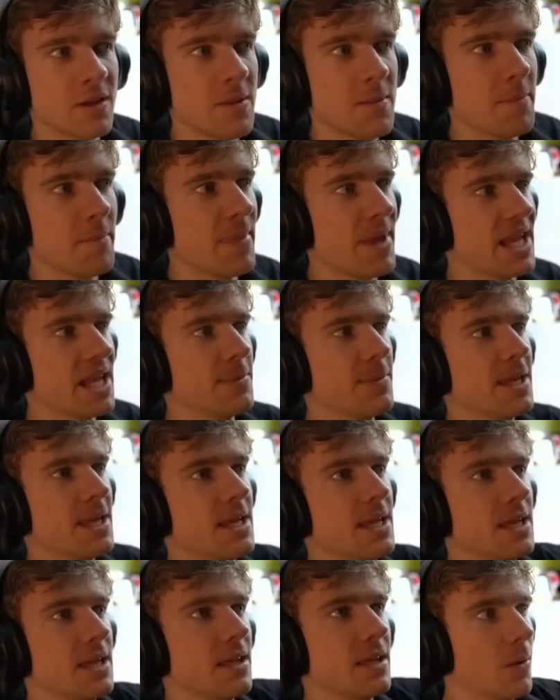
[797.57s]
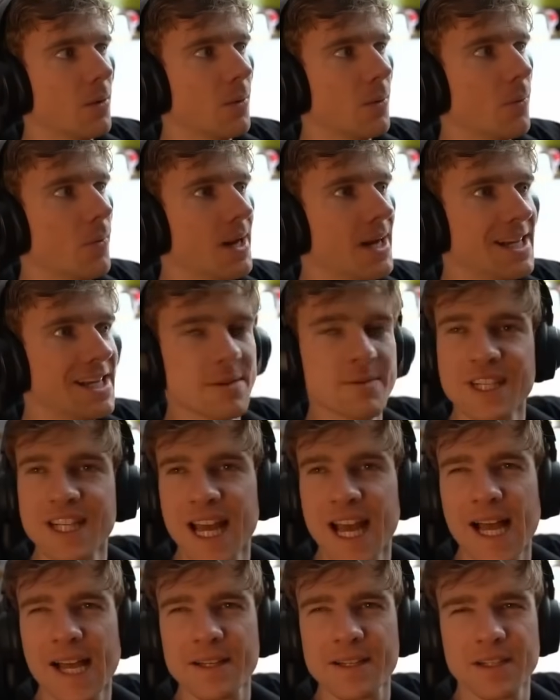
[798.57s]
Maybe Williams and
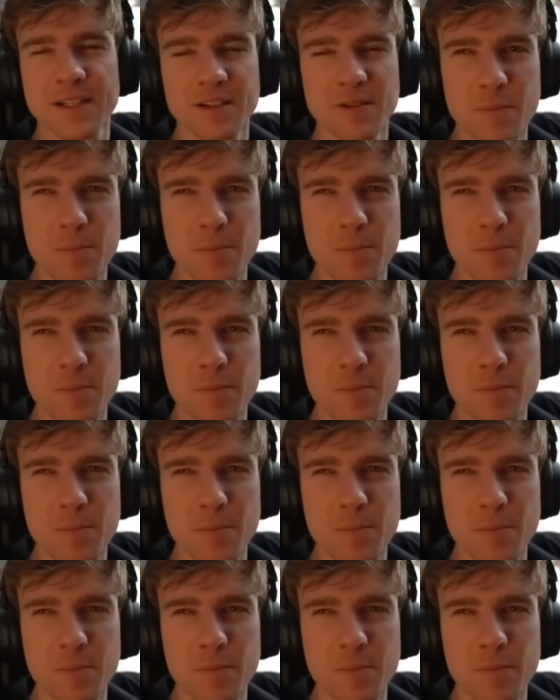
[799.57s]
Aston